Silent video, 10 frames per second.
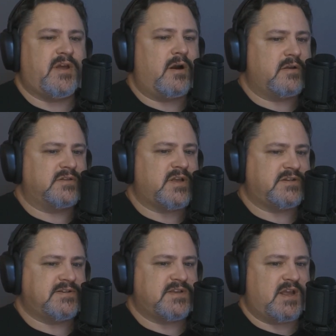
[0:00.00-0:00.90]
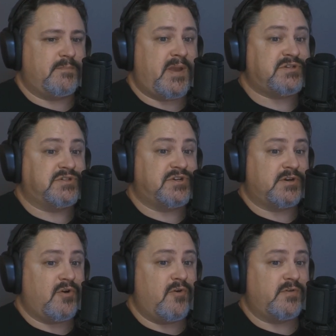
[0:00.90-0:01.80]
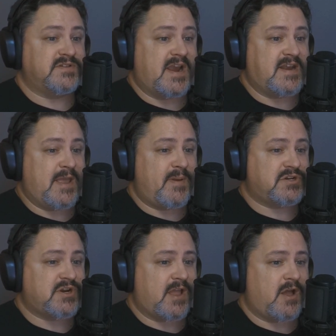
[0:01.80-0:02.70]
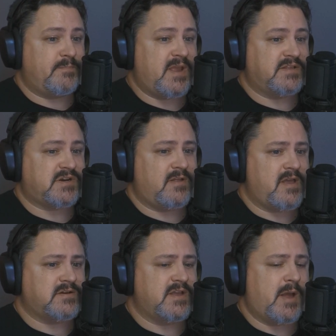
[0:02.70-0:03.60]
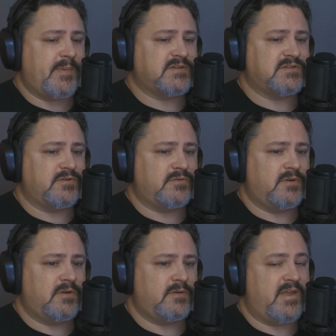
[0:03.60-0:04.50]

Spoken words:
the article touches on major dirt oval dynamic track updates are likely coming soon,